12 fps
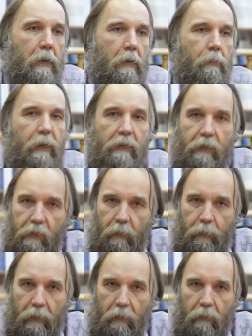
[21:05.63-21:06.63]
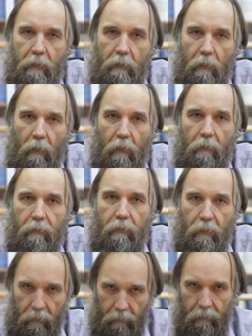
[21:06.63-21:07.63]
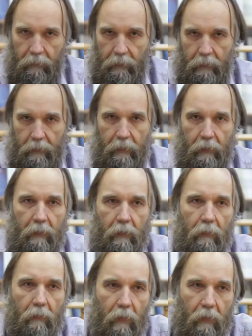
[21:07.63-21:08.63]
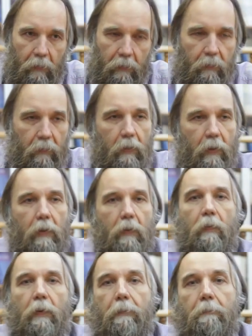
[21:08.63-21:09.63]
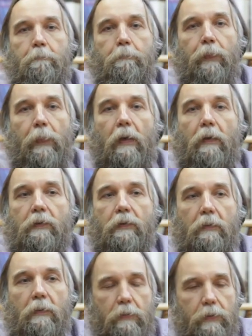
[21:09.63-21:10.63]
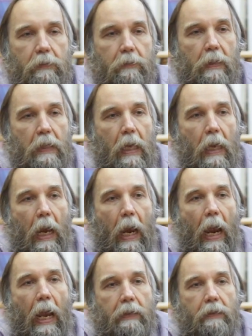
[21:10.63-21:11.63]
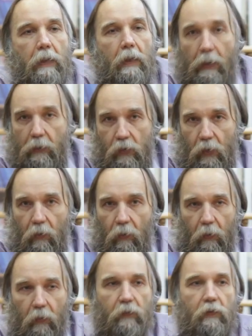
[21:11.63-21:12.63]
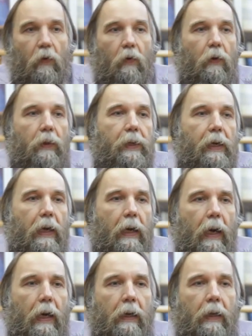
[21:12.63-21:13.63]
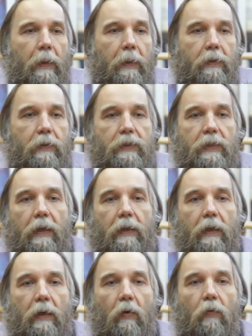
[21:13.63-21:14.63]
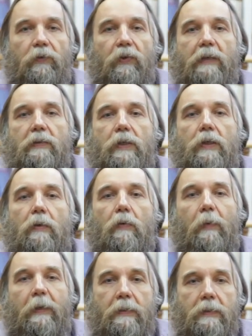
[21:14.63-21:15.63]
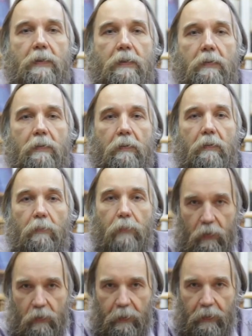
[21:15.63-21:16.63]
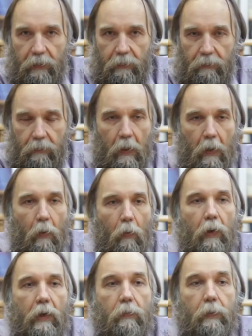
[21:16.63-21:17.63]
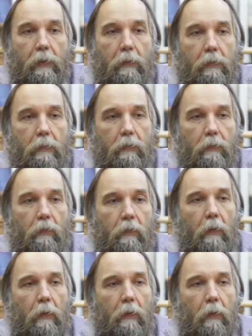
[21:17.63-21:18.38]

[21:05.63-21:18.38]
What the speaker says: participant of the human constitution, and so on. So there is idea of transhumanist perspective, where we could